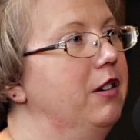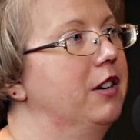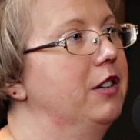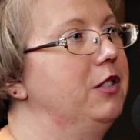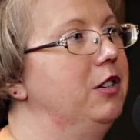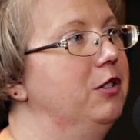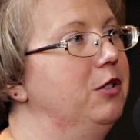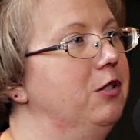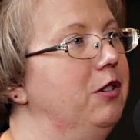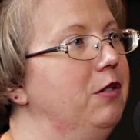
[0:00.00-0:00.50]

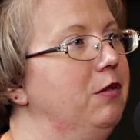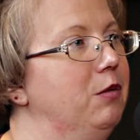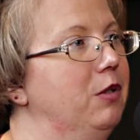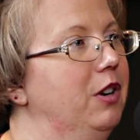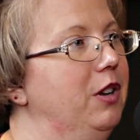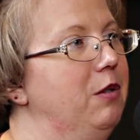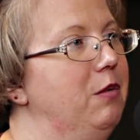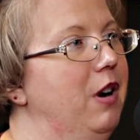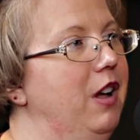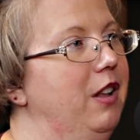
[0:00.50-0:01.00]
because you're doing
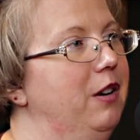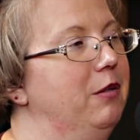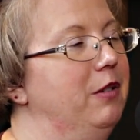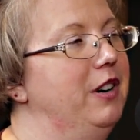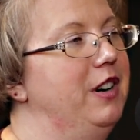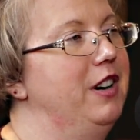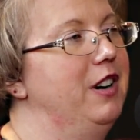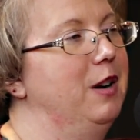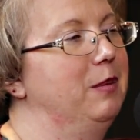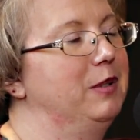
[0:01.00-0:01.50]
really well at
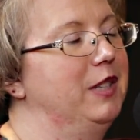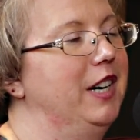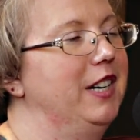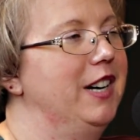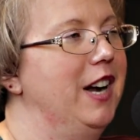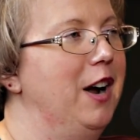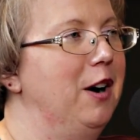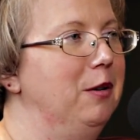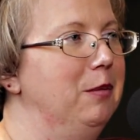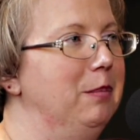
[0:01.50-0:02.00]
reading upside
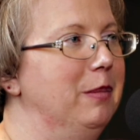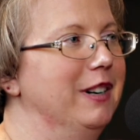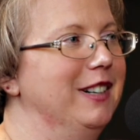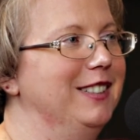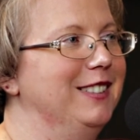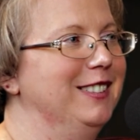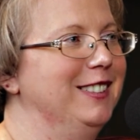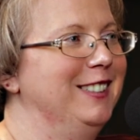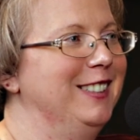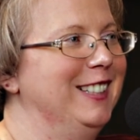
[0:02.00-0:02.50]
down,
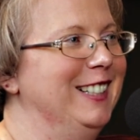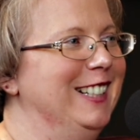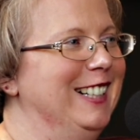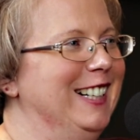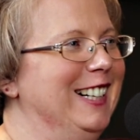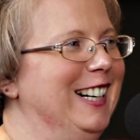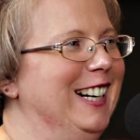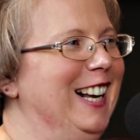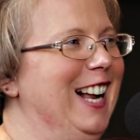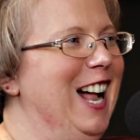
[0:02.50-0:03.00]
but
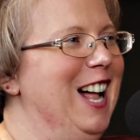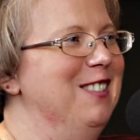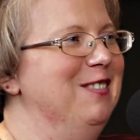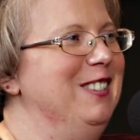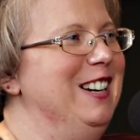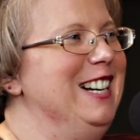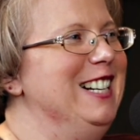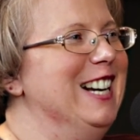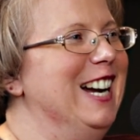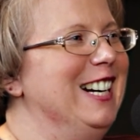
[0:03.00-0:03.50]
I'll
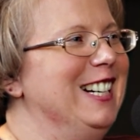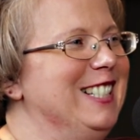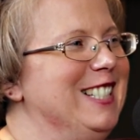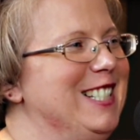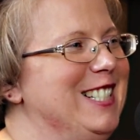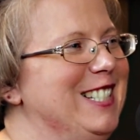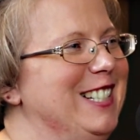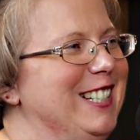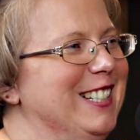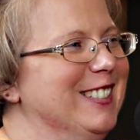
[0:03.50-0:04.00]
be
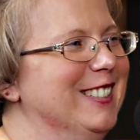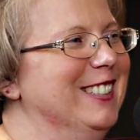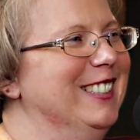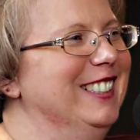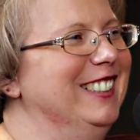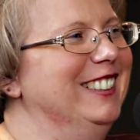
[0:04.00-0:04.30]
nice to you.